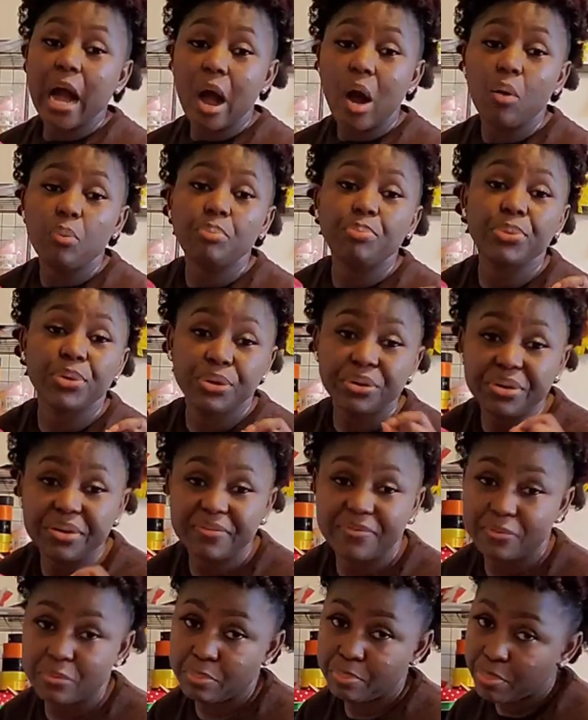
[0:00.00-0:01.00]
how
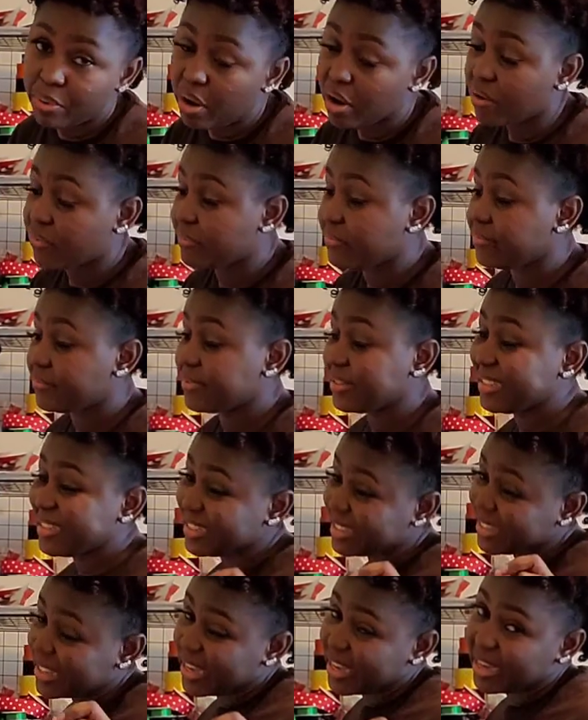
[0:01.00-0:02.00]
beautiful puff
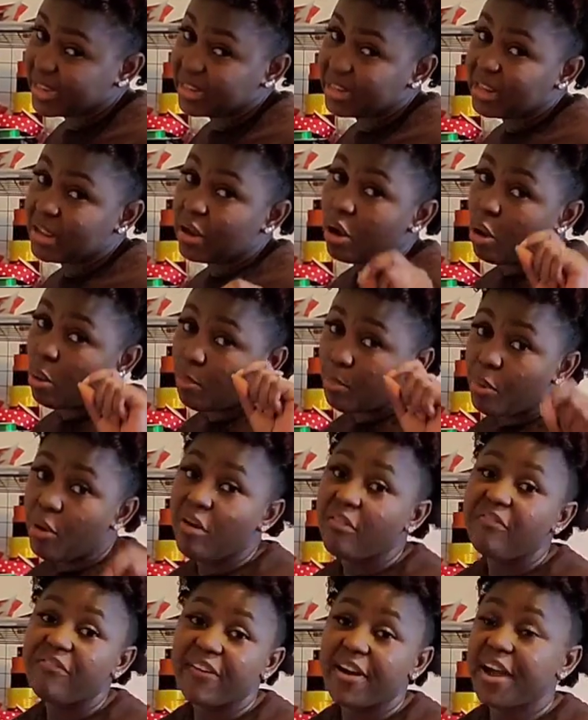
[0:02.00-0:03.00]
design or puff